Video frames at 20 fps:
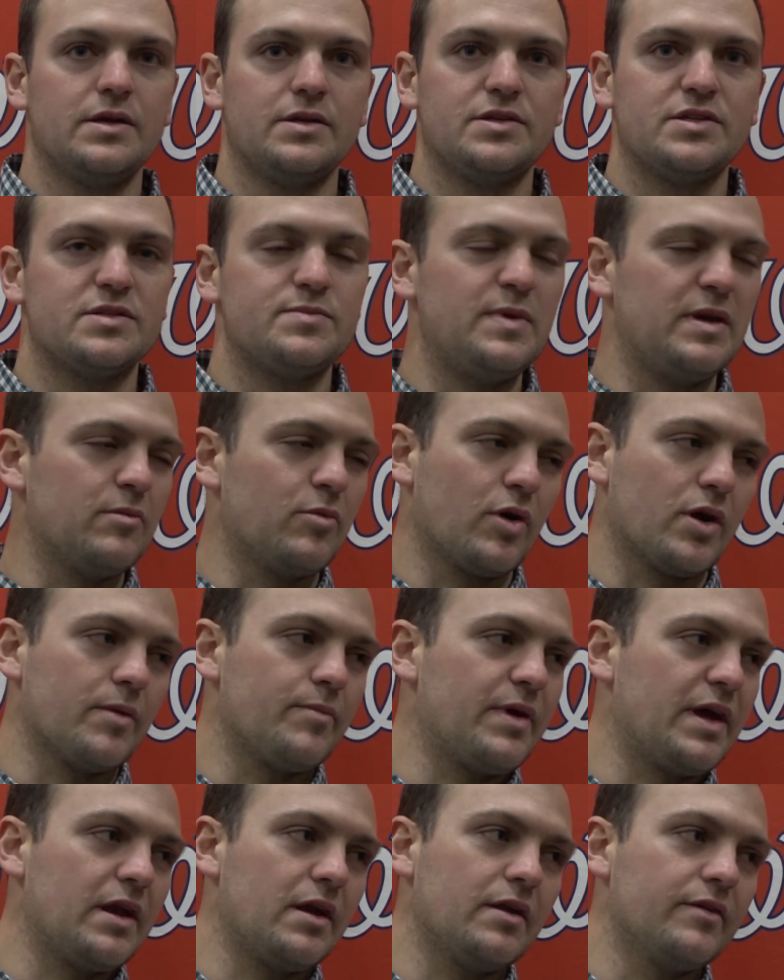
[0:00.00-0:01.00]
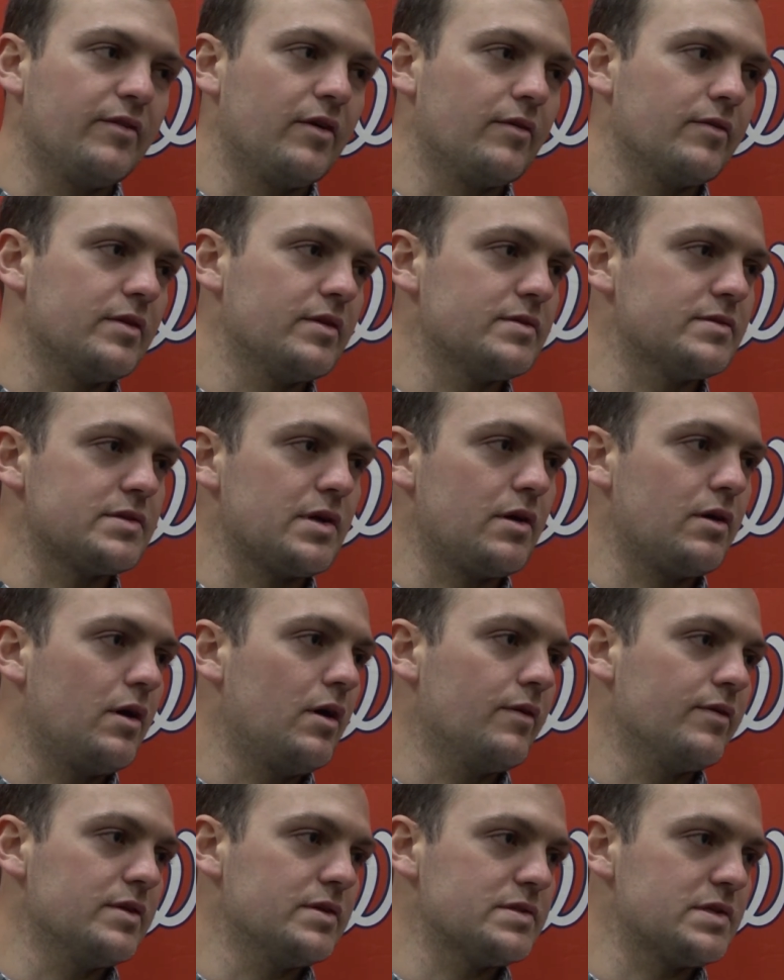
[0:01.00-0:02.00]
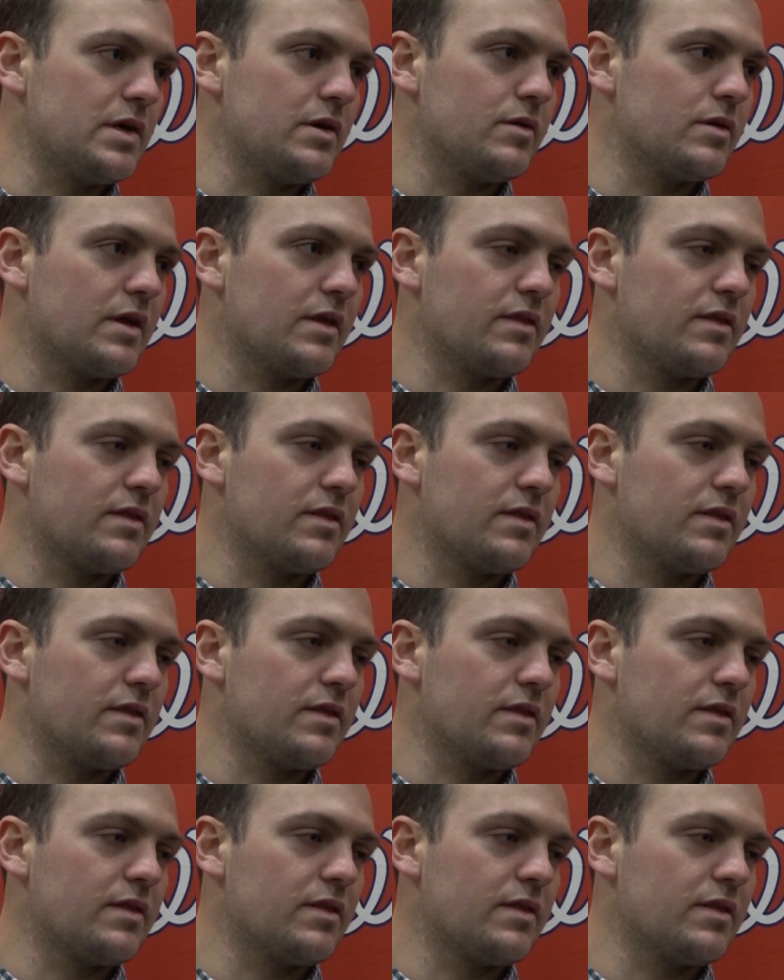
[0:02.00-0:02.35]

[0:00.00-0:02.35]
just being more competitive over the zone.